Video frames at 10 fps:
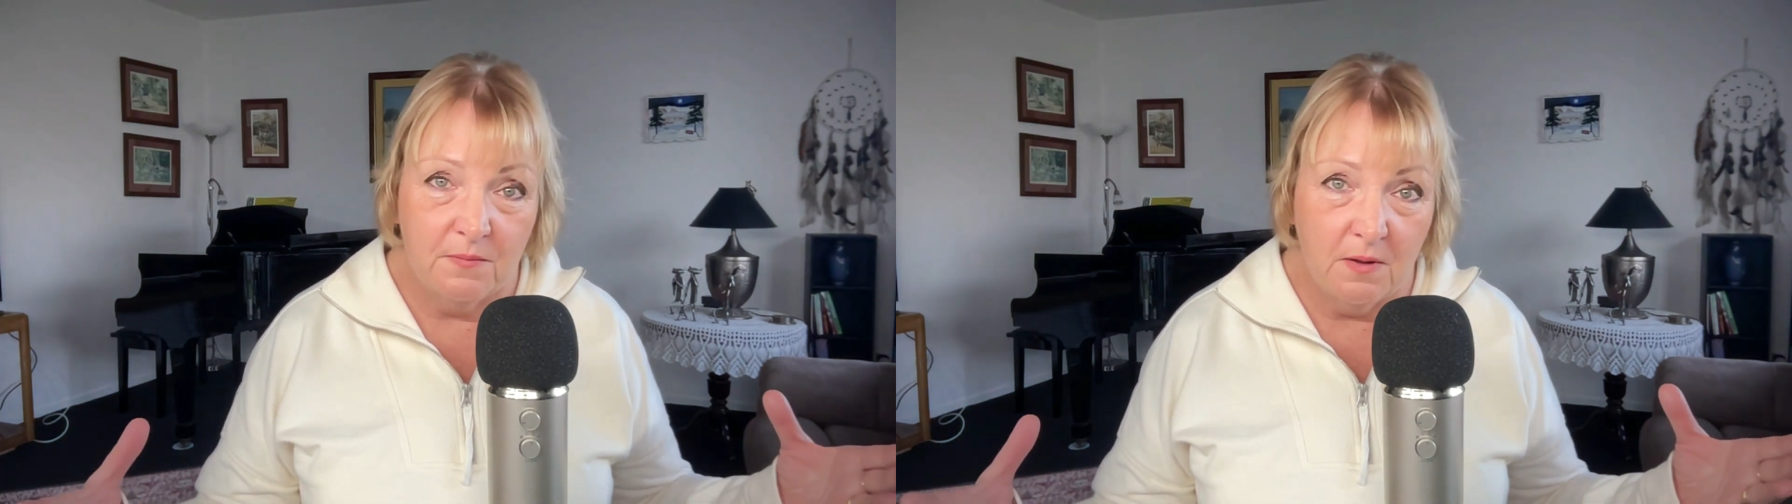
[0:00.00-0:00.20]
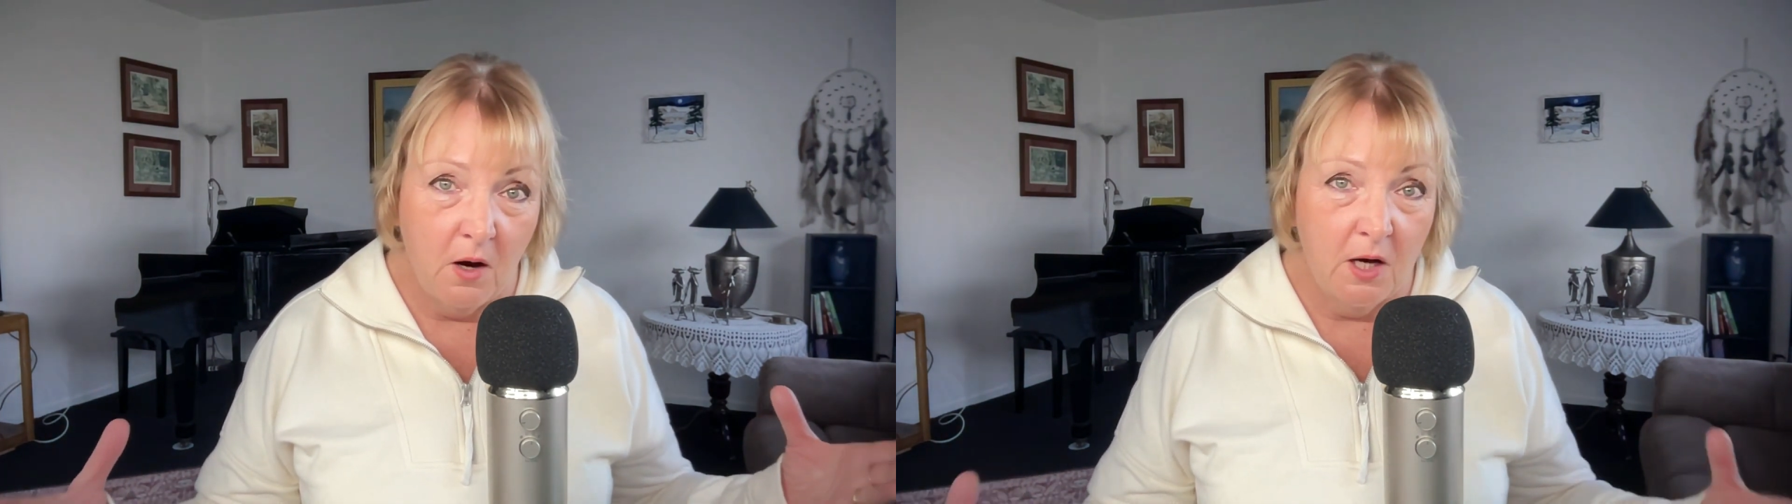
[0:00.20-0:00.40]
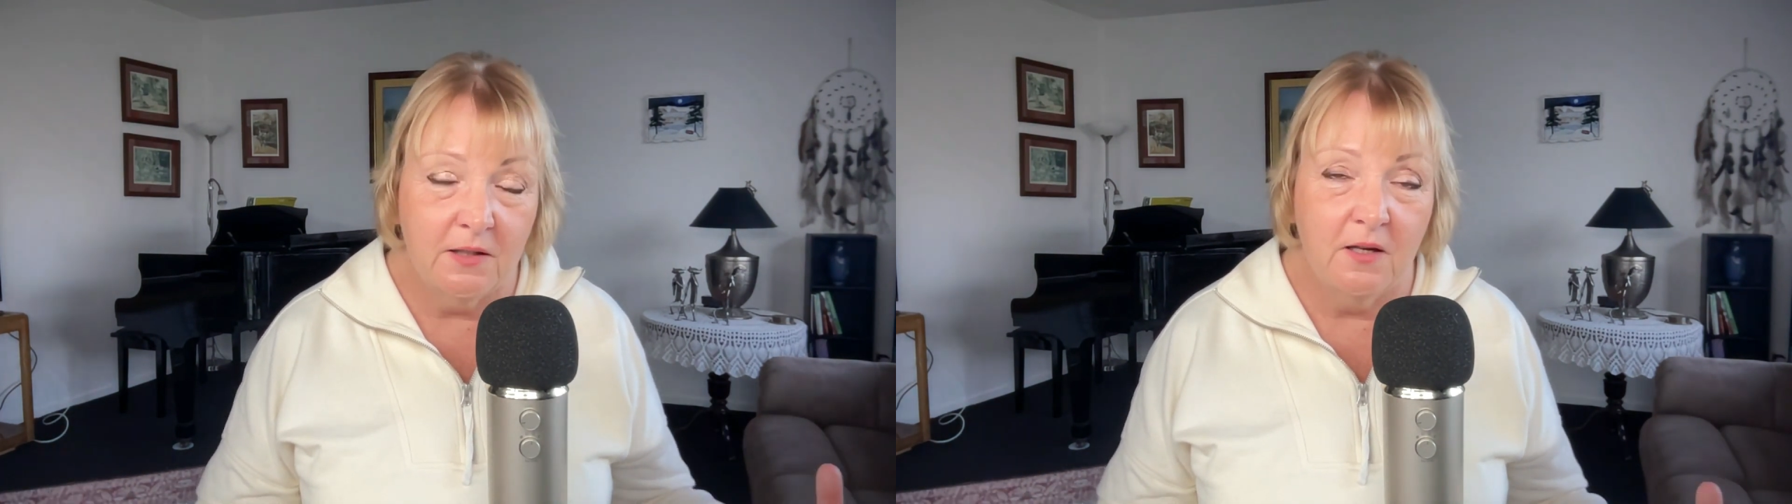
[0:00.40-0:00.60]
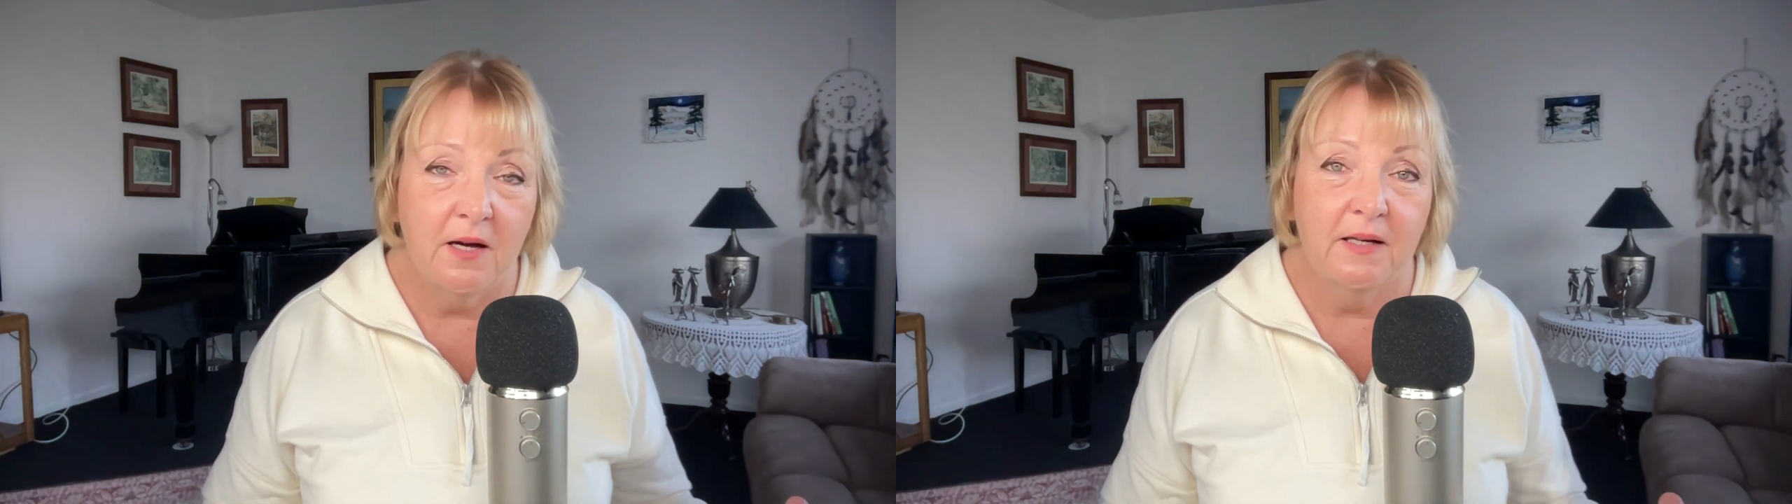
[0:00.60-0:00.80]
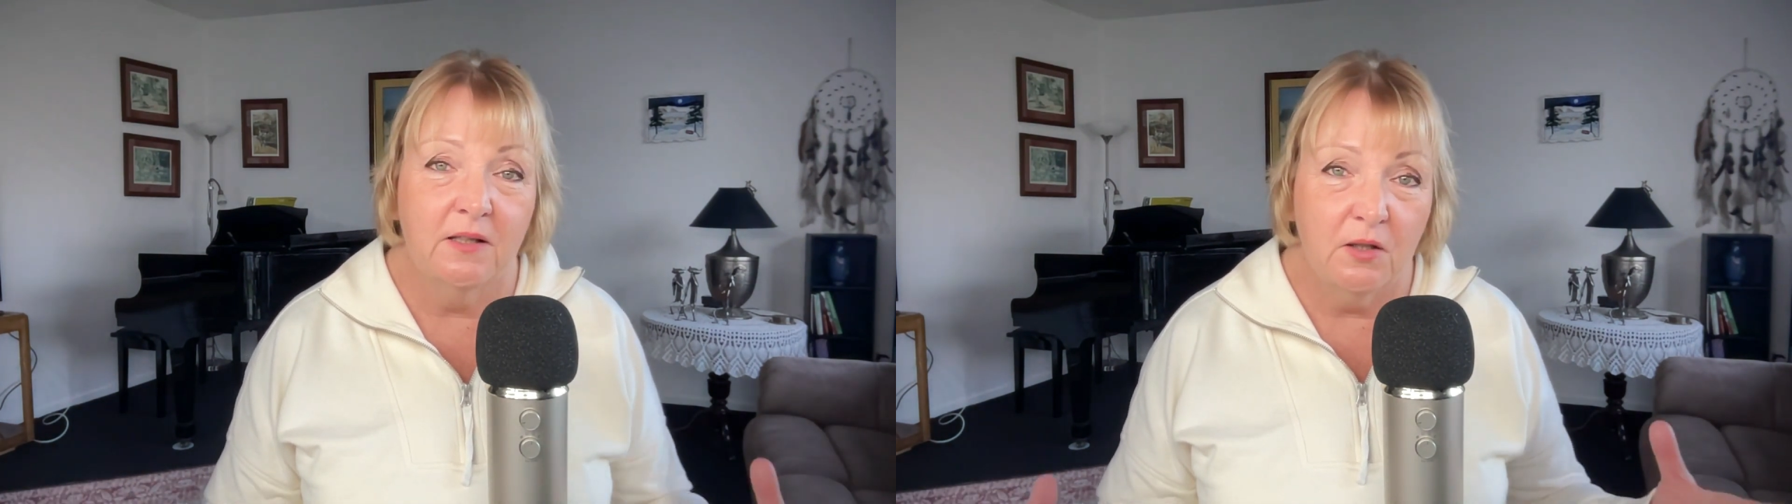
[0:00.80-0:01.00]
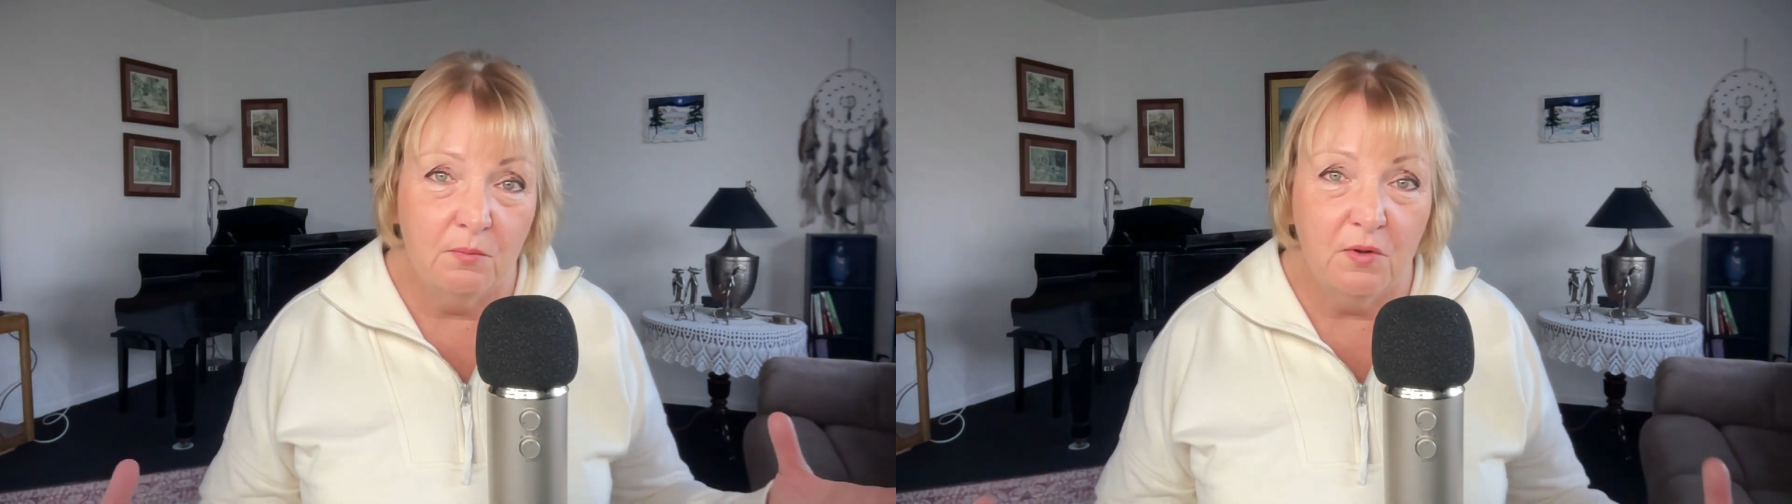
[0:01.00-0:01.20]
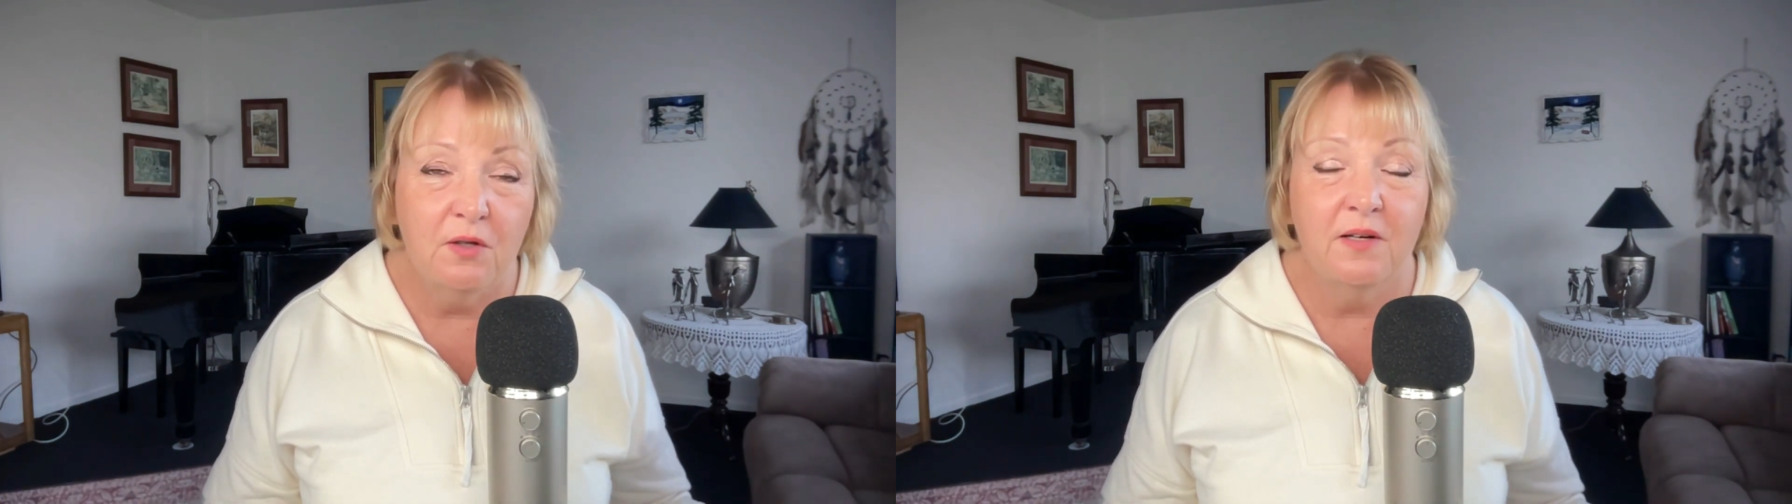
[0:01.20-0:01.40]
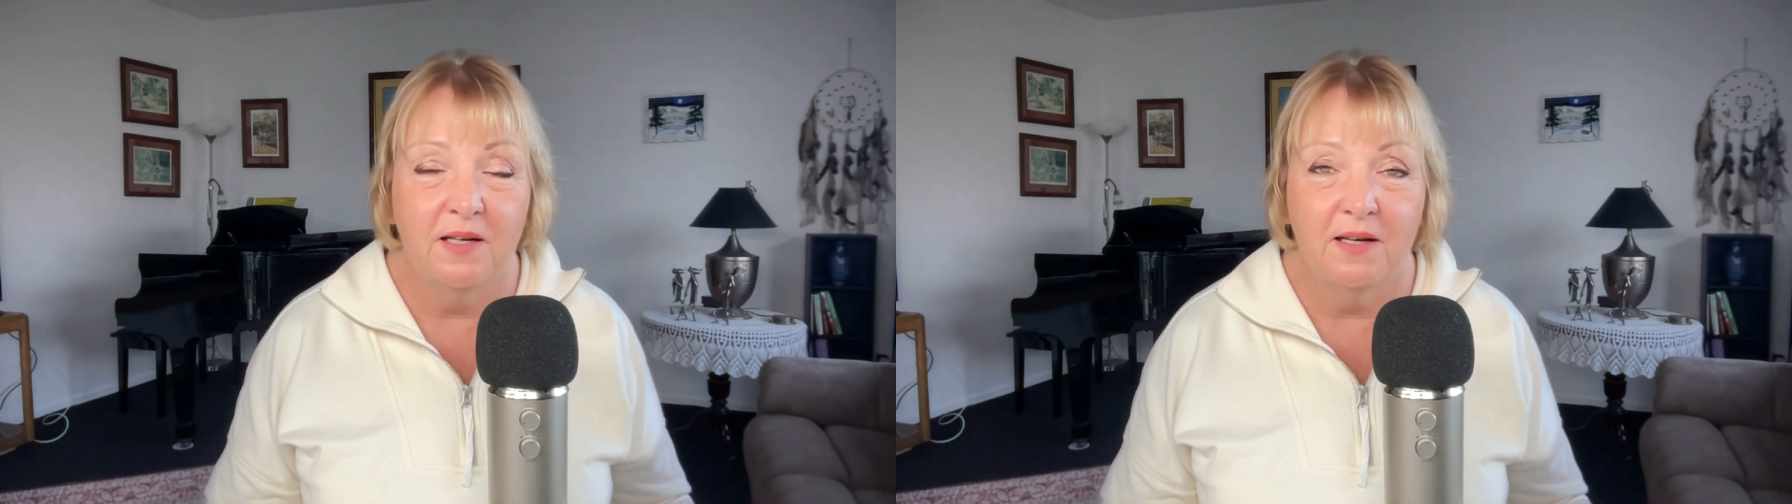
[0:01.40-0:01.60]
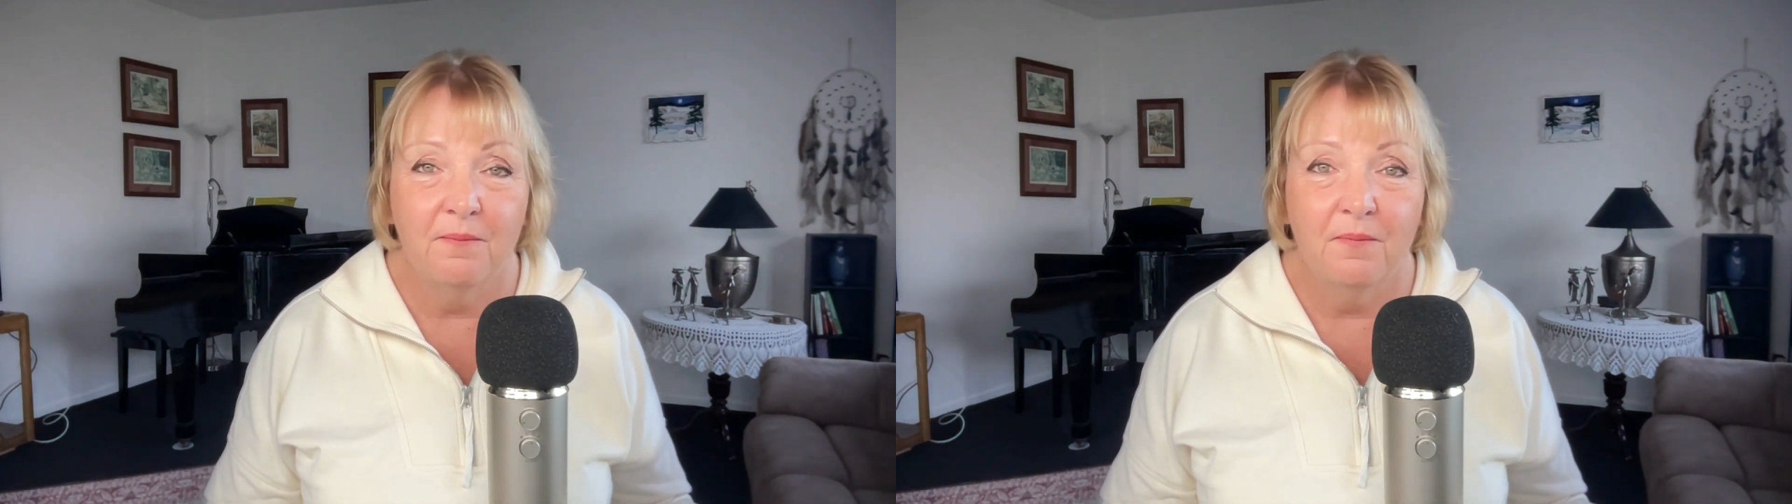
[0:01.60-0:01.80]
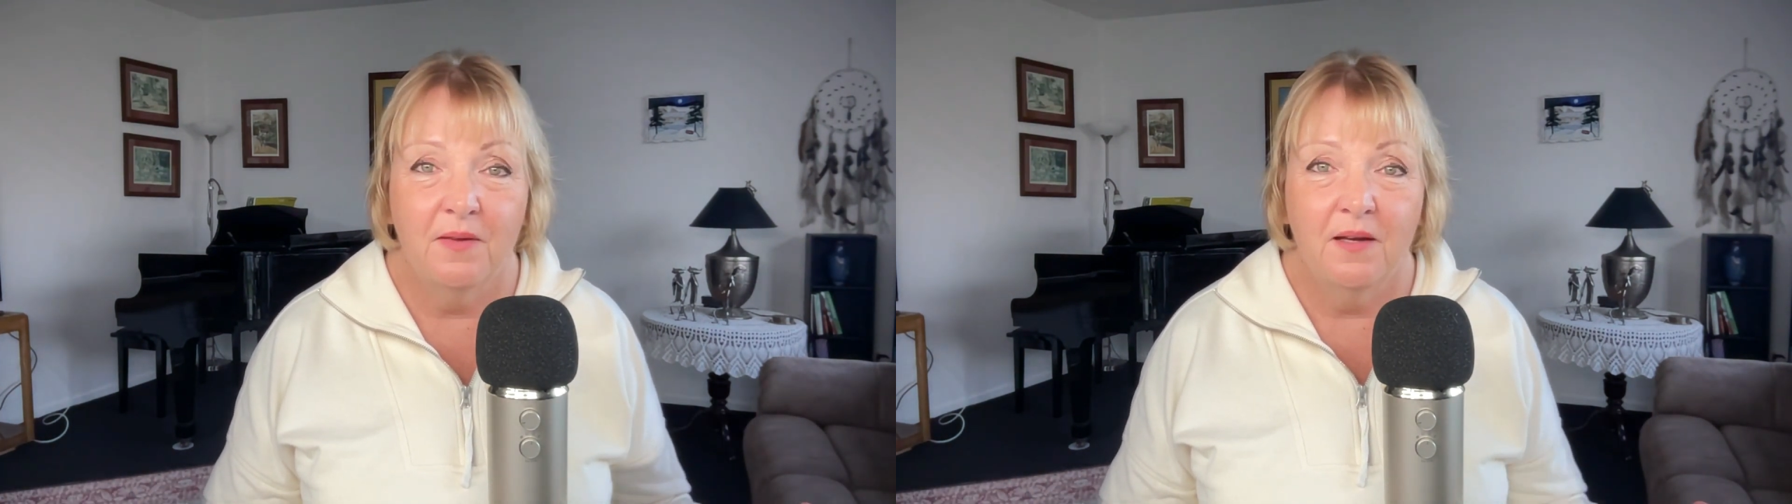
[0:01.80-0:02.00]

online community.